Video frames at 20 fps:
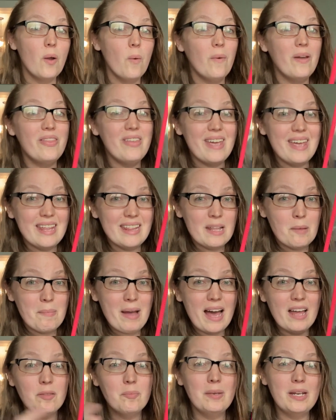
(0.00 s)
Within the
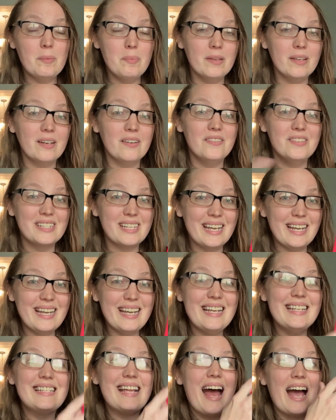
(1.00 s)
Math Manipulatives kit
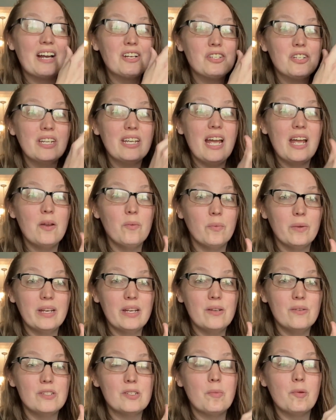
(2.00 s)
is actually a
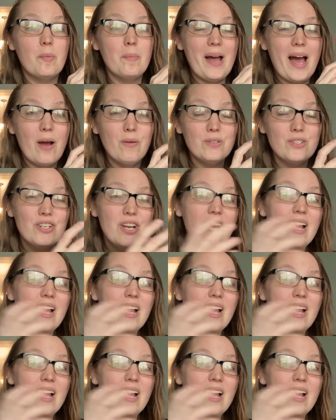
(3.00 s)
reusable pouch